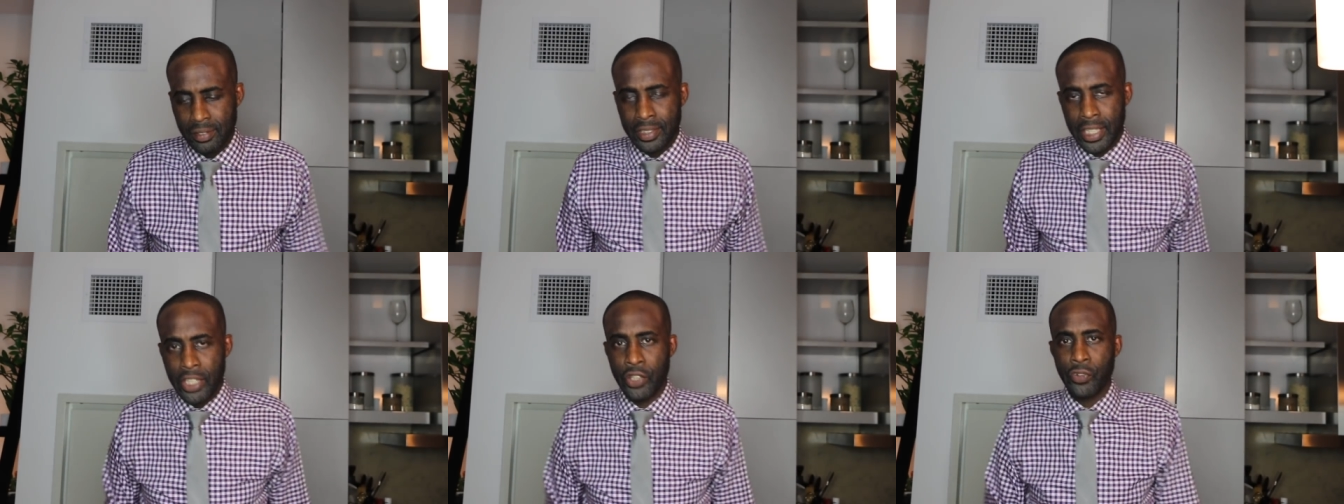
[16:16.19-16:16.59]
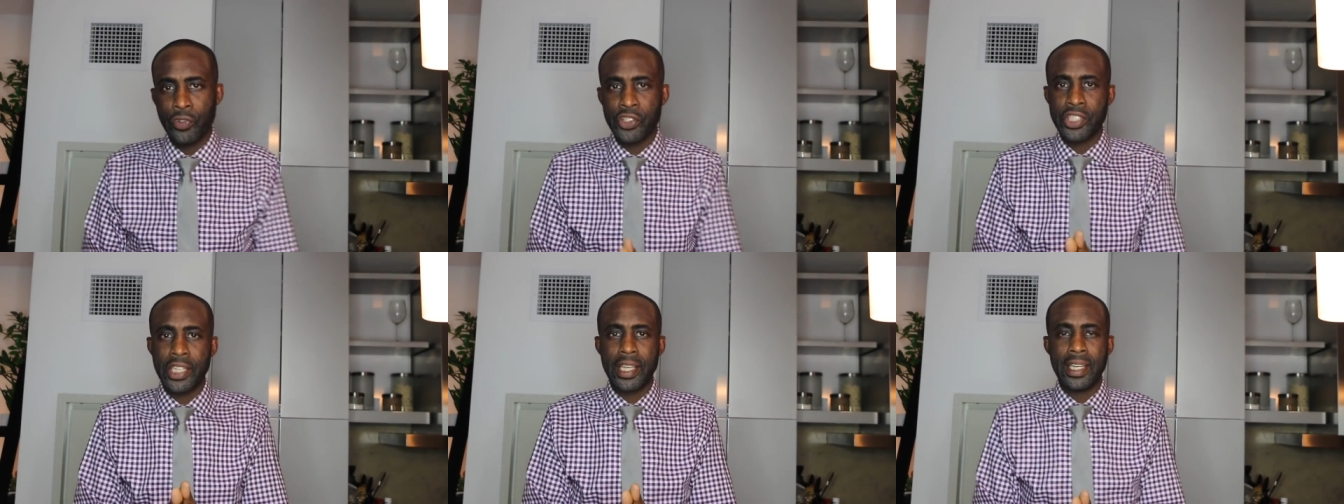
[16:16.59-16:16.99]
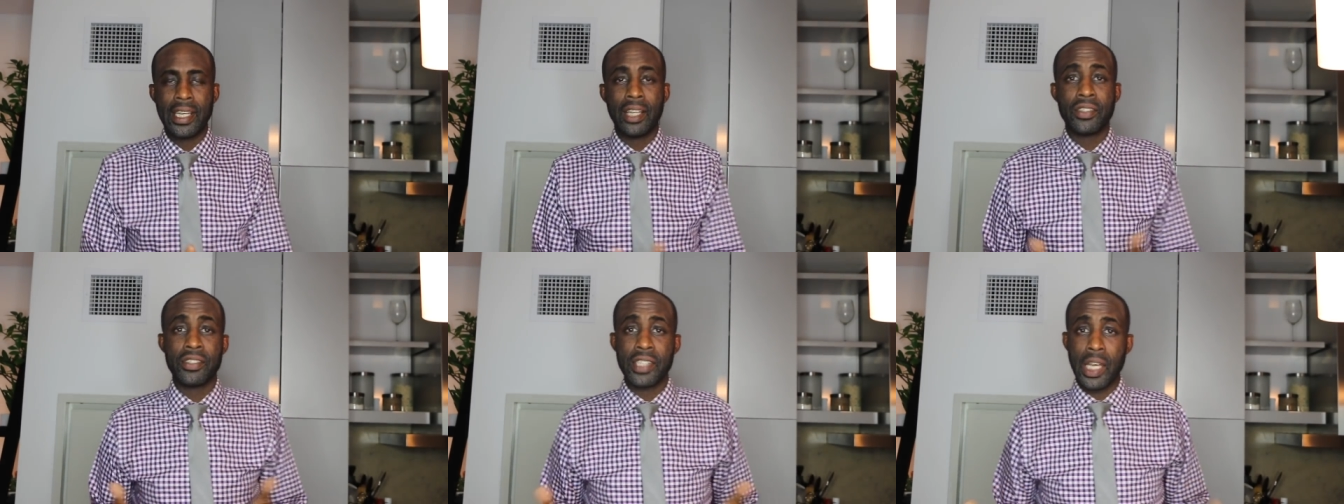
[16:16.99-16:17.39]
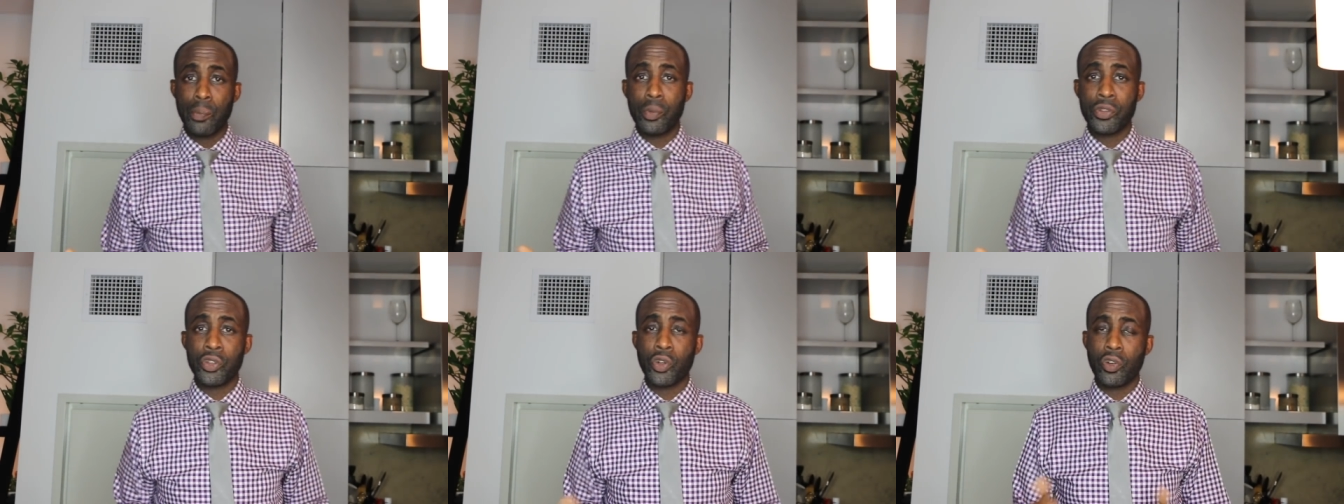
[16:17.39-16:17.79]
Thank you for checking out this
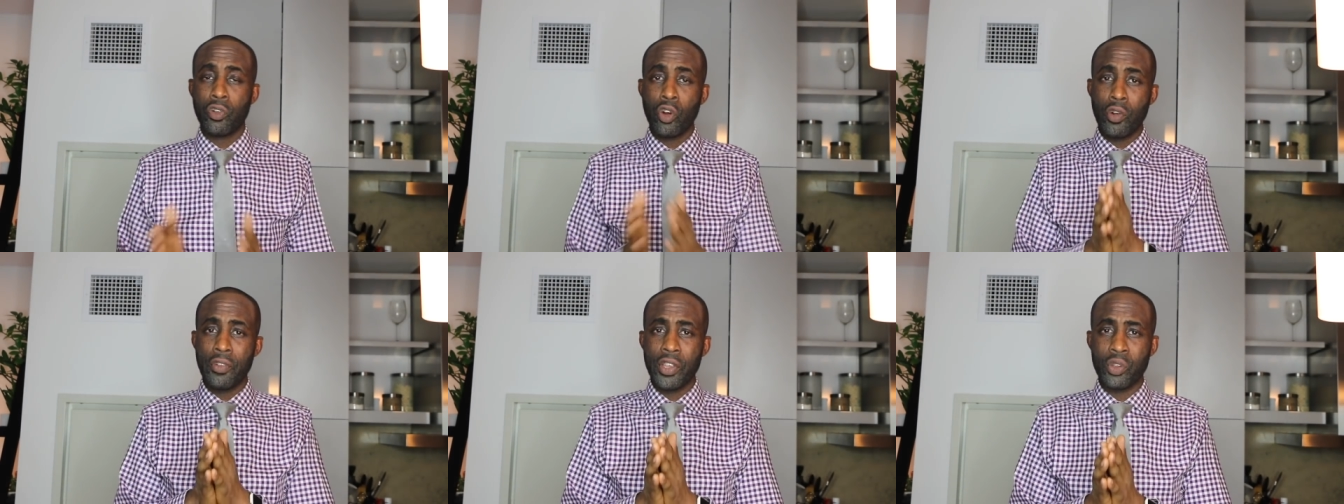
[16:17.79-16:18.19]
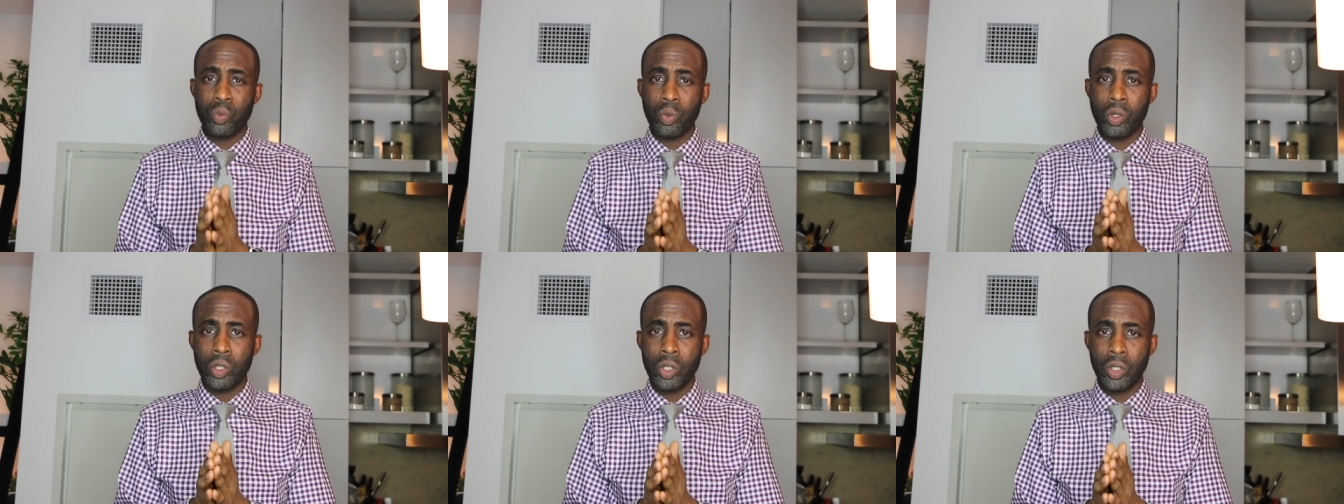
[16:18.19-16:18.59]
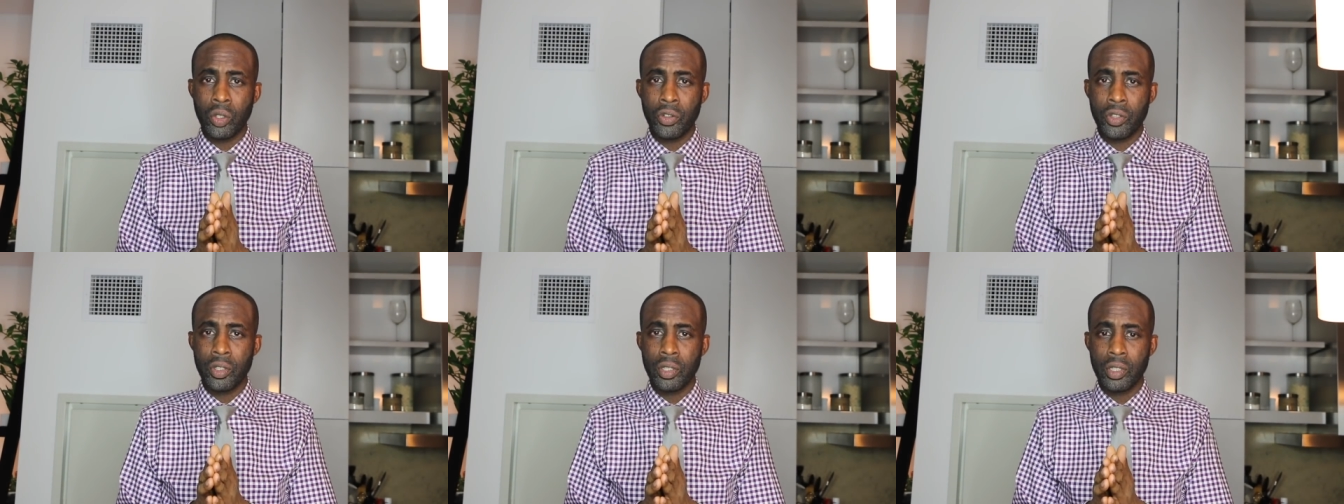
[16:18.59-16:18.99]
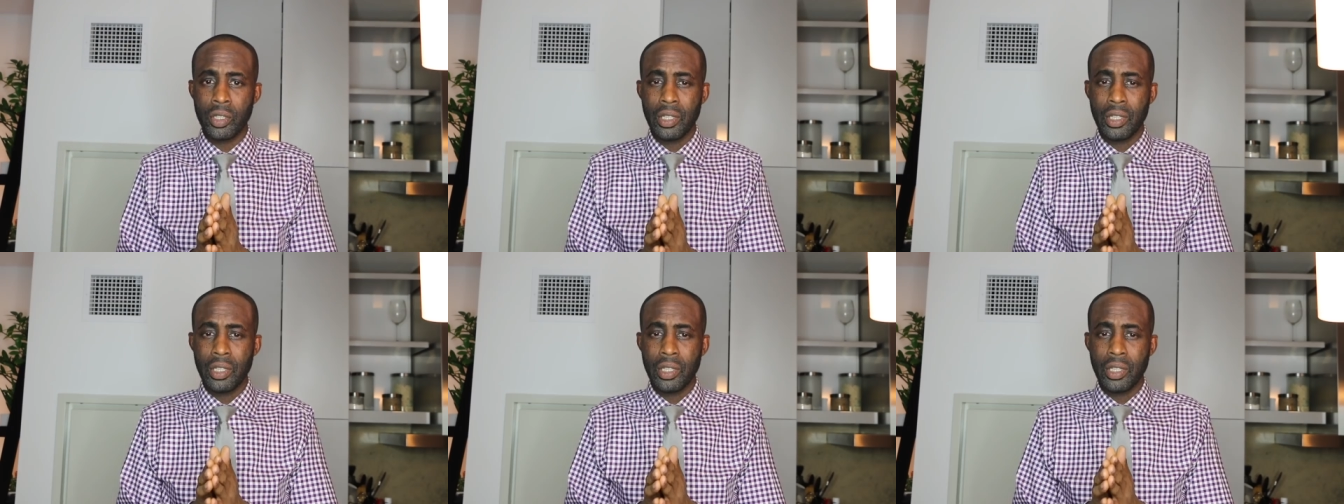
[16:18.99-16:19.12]
episode of Herve's World.